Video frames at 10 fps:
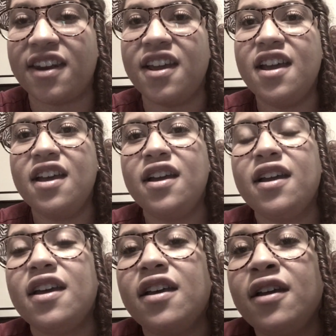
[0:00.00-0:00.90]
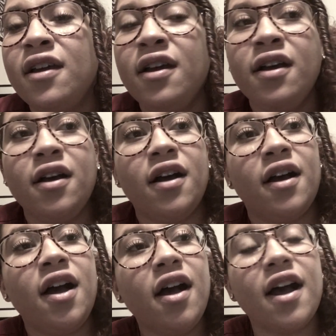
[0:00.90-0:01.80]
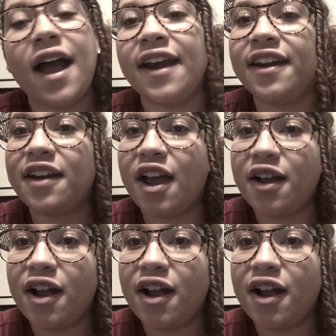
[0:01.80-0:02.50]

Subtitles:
and I didn't.